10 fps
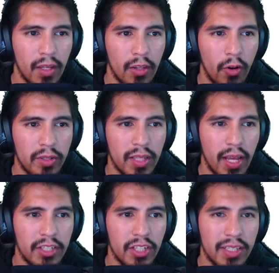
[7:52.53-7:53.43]
Notice that
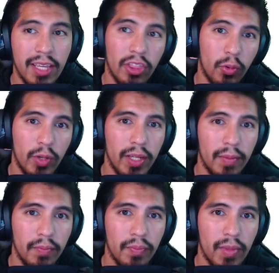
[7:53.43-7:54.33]
I just get 3,
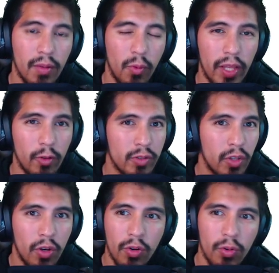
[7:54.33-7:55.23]
right? There's
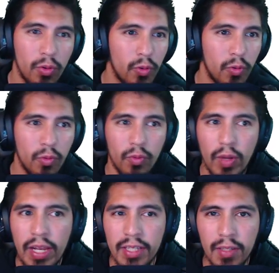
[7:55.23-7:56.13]
no,
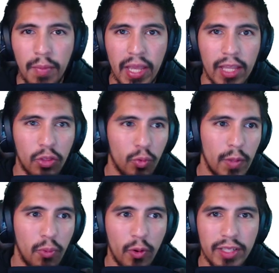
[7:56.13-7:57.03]
it doesn't make it
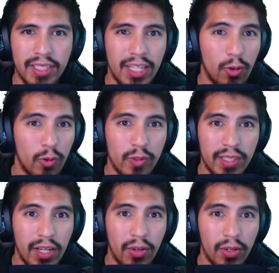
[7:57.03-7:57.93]

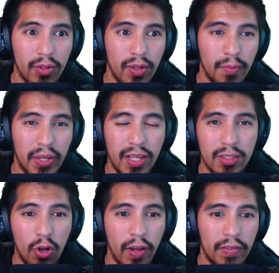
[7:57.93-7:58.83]
3.00 because
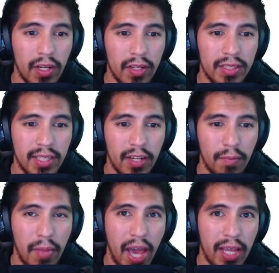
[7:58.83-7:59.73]
all I've done is set a
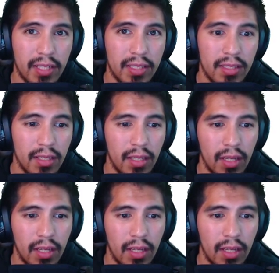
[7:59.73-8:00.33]
max.